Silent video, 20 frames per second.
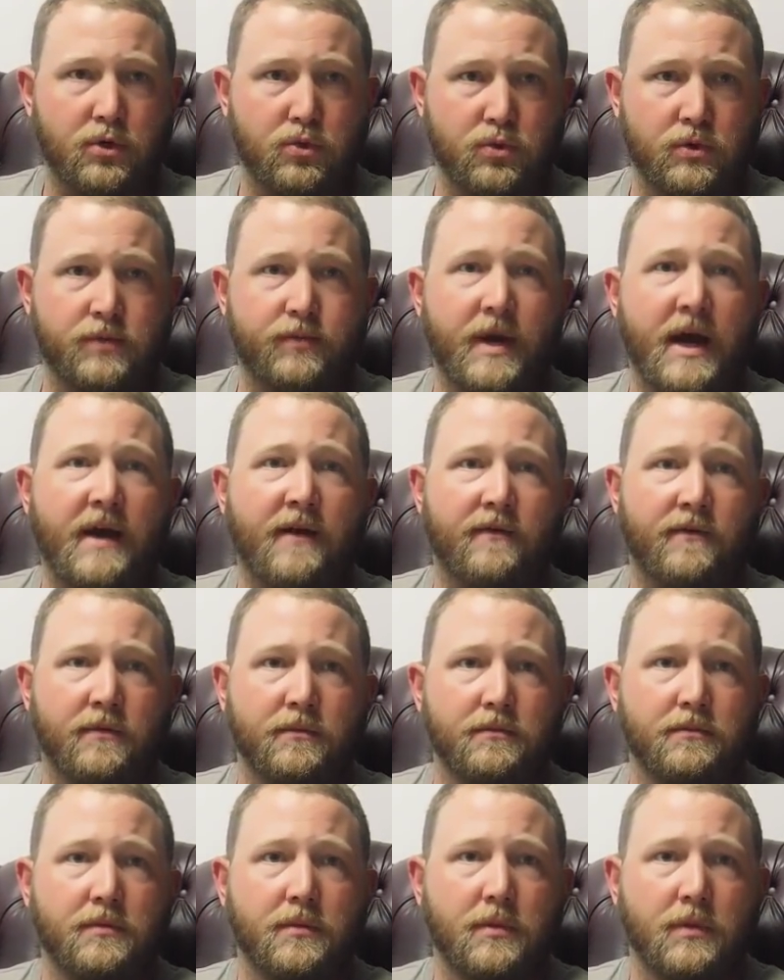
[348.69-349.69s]
who was back
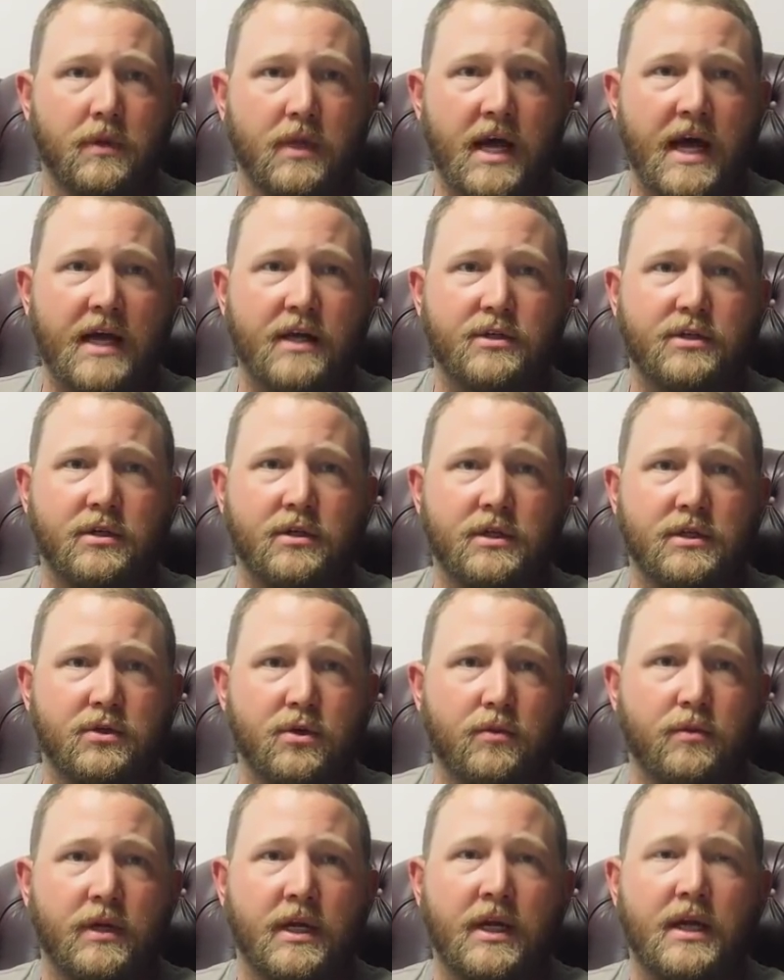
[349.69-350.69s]
from last year, he's
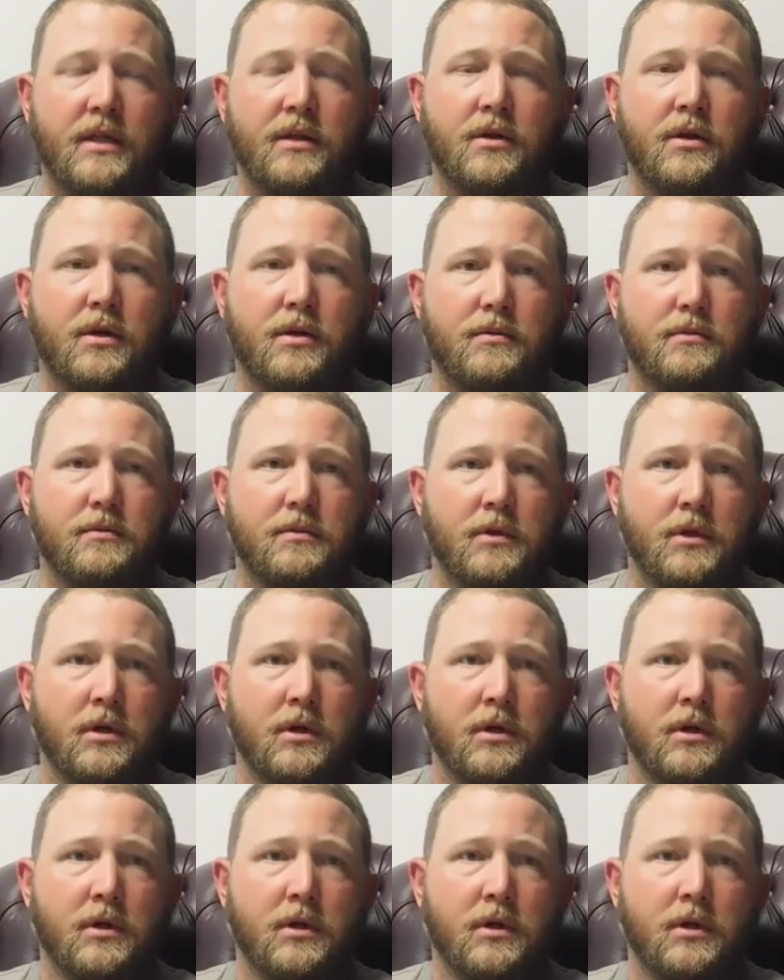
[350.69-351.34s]
going to be heading up